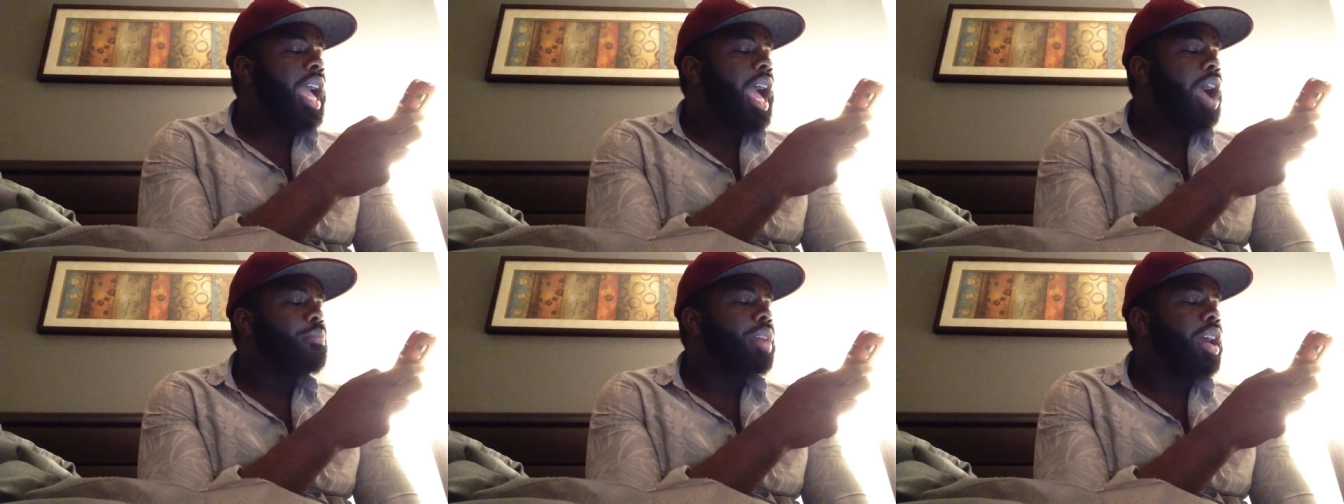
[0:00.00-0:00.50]

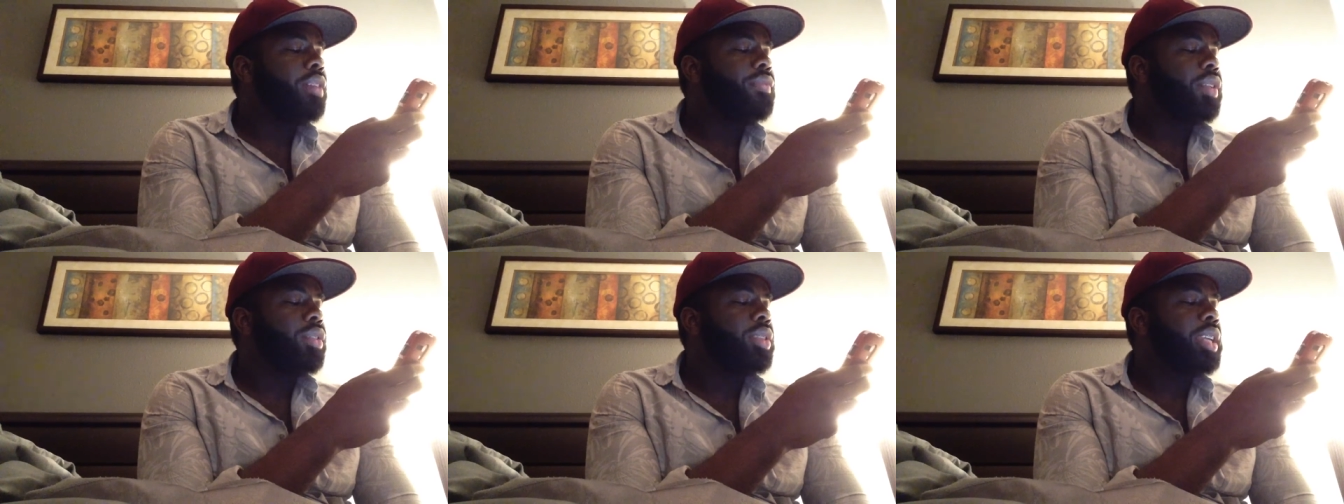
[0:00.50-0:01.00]
I'm not a
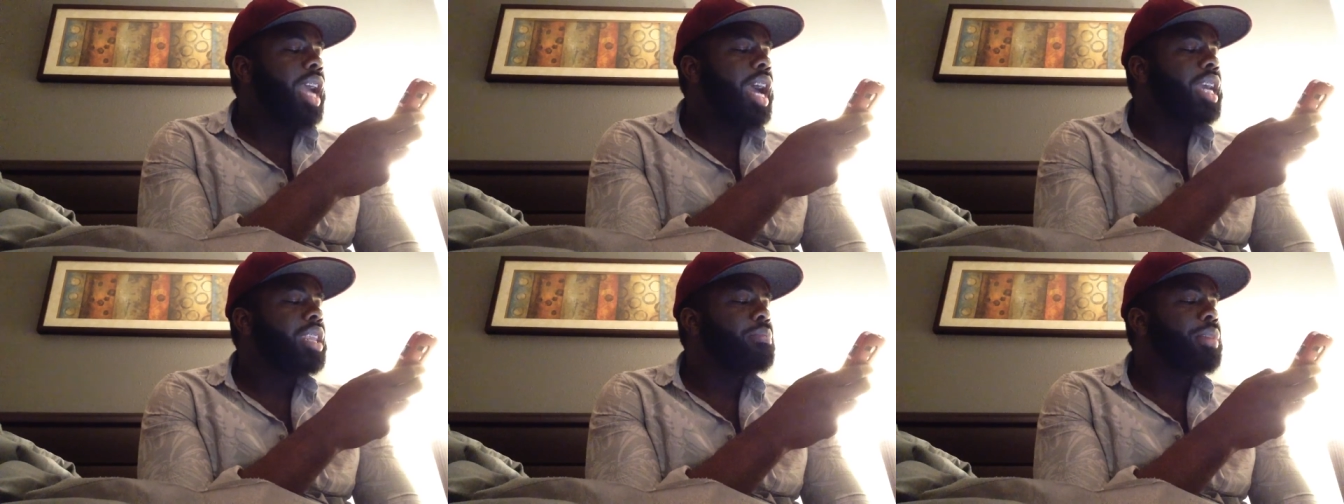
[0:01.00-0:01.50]
phony. I
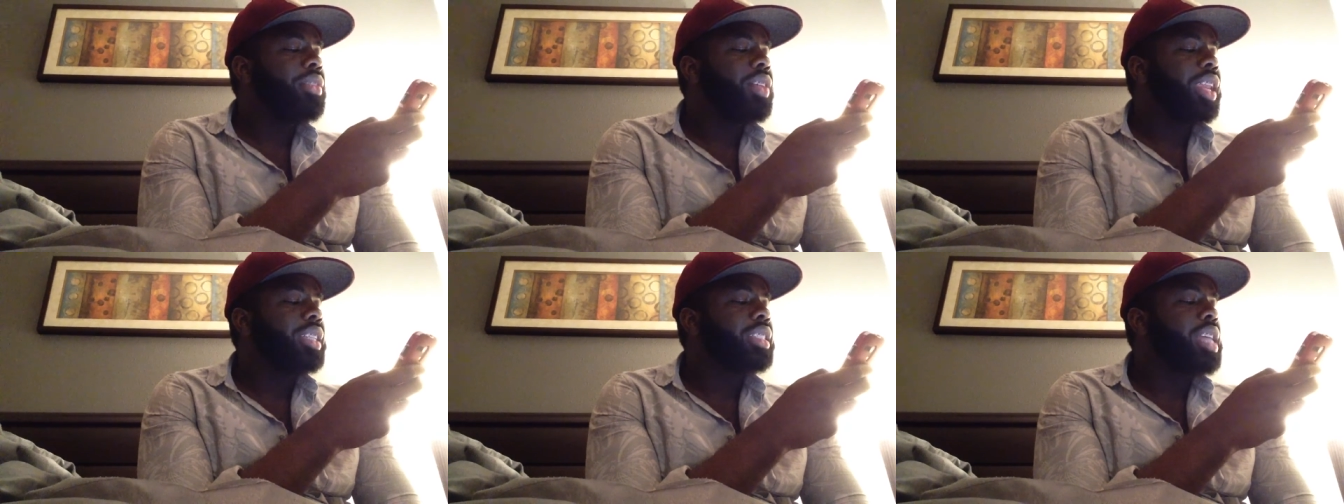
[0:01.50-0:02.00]
can admit
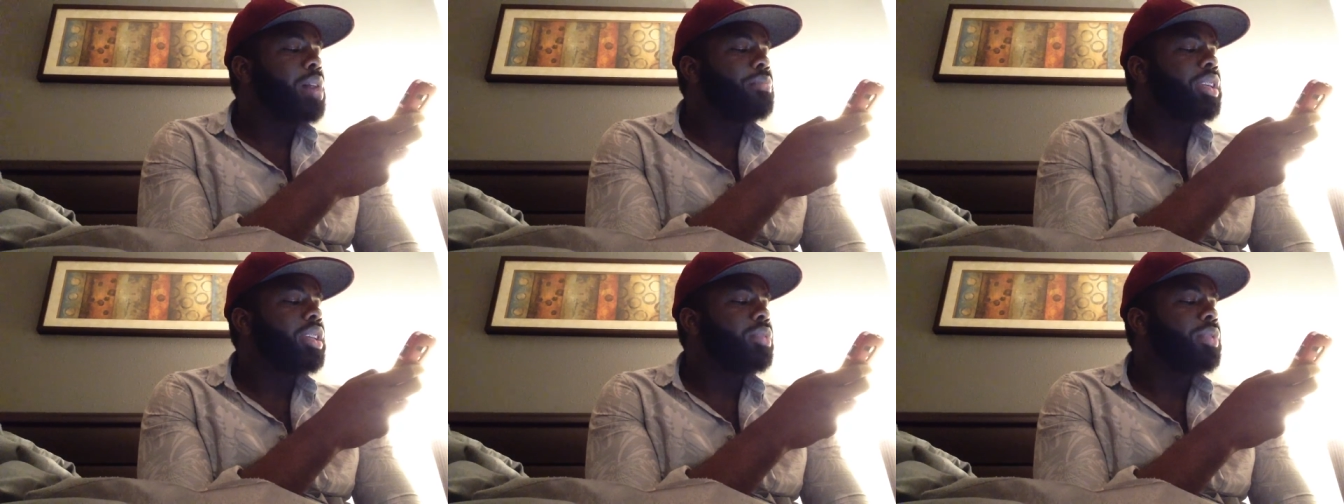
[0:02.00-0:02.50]
that I stopped
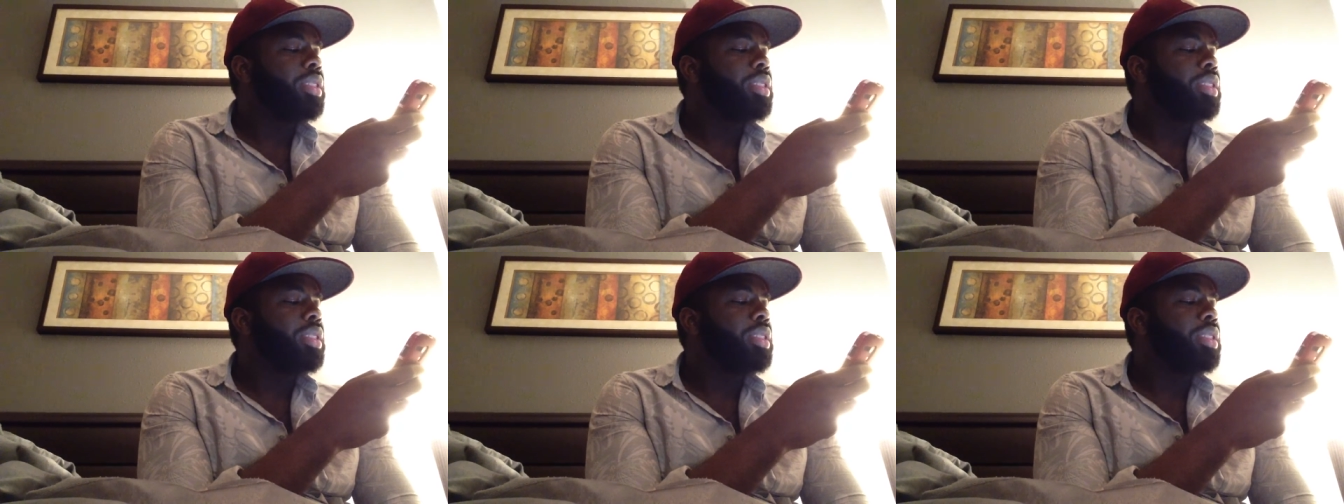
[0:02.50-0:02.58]
dealing